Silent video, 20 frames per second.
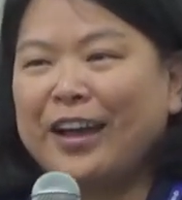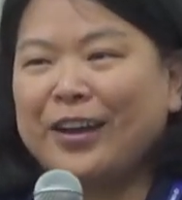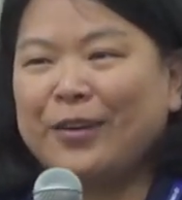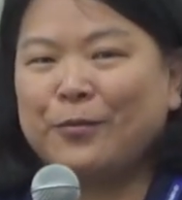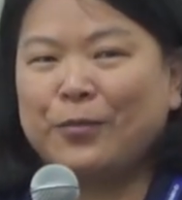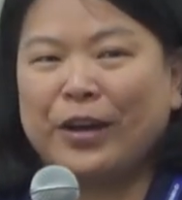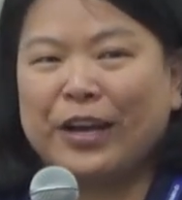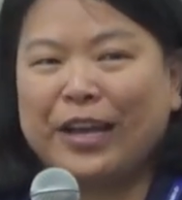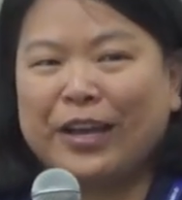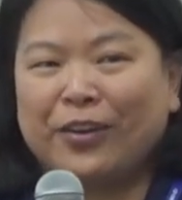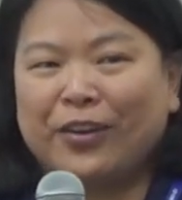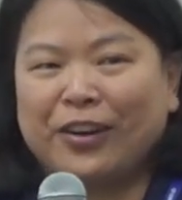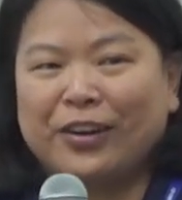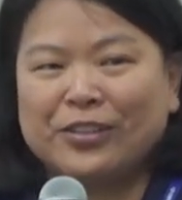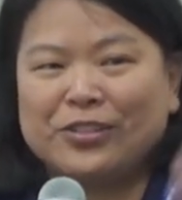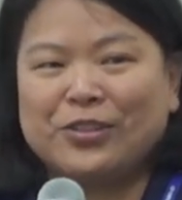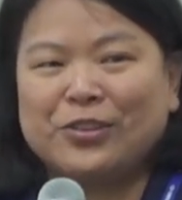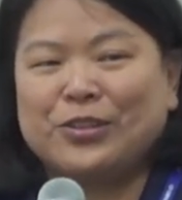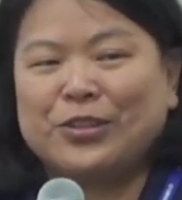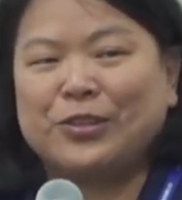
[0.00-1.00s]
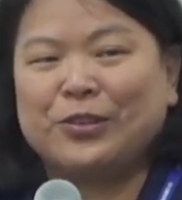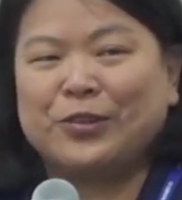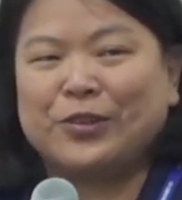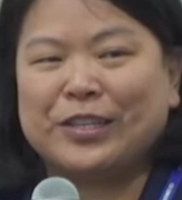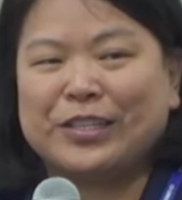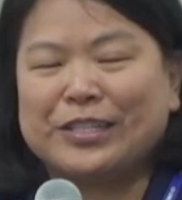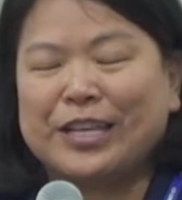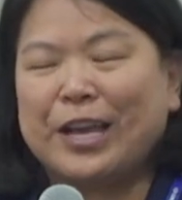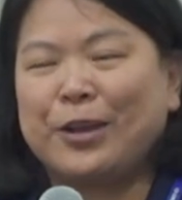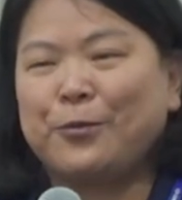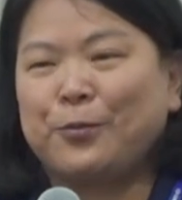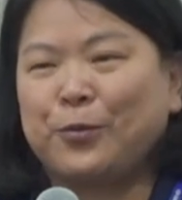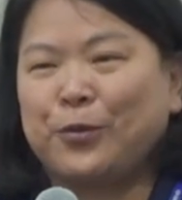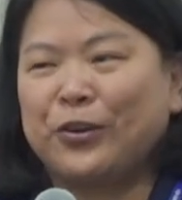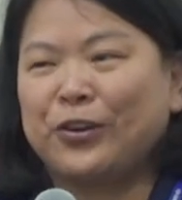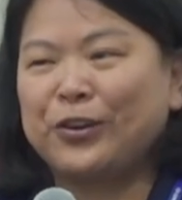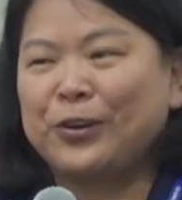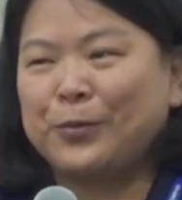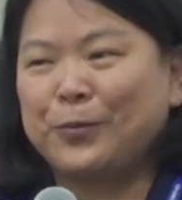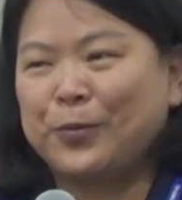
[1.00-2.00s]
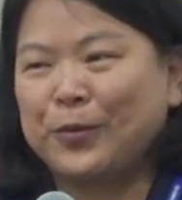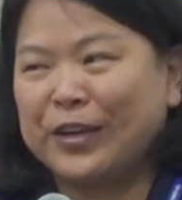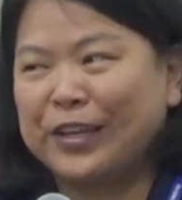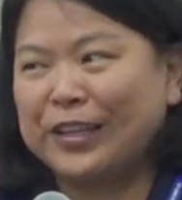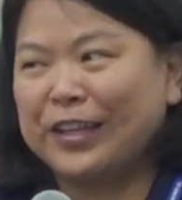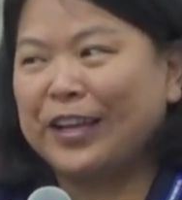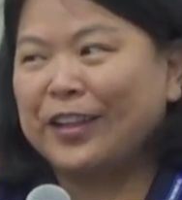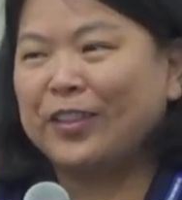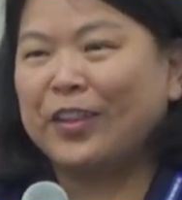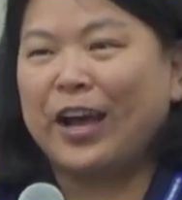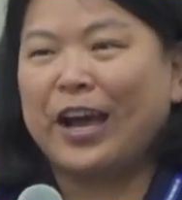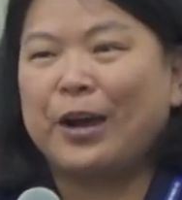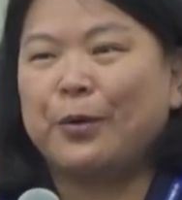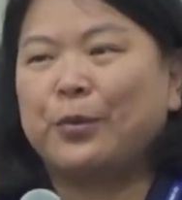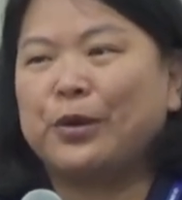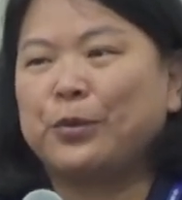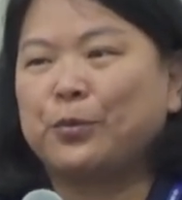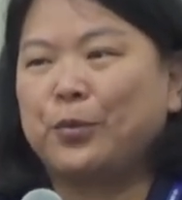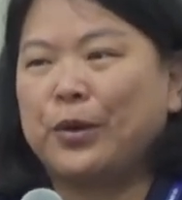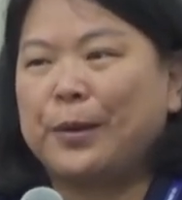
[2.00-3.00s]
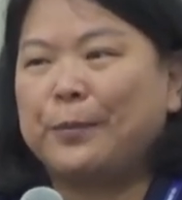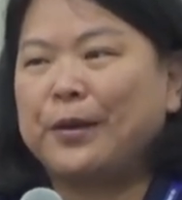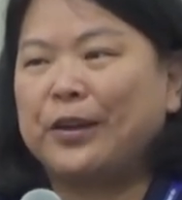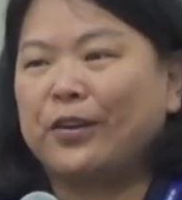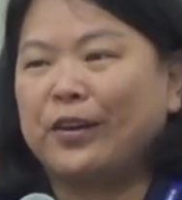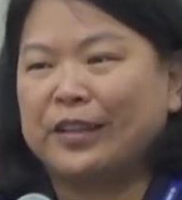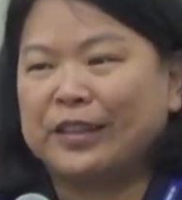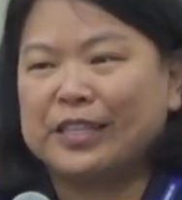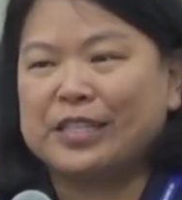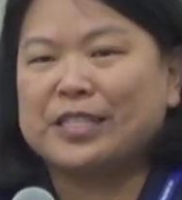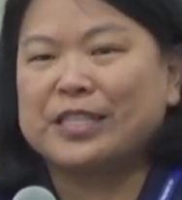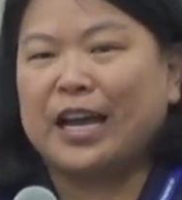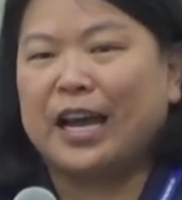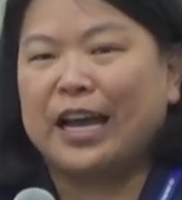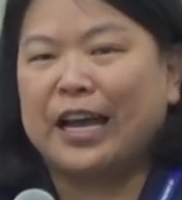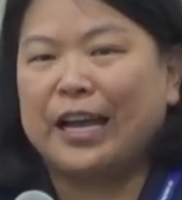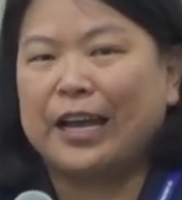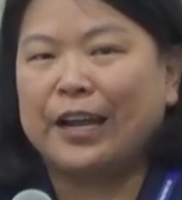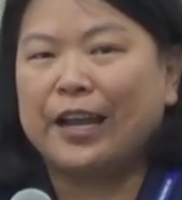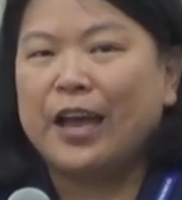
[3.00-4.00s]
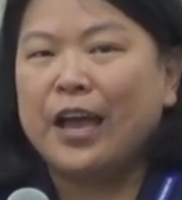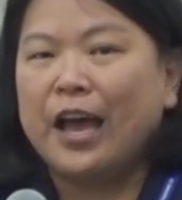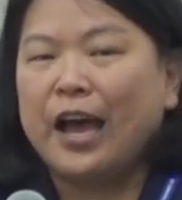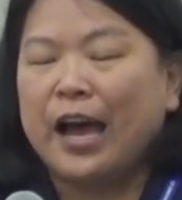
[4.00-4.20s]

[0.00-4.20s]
what I also do is I work with a lot with women on the side.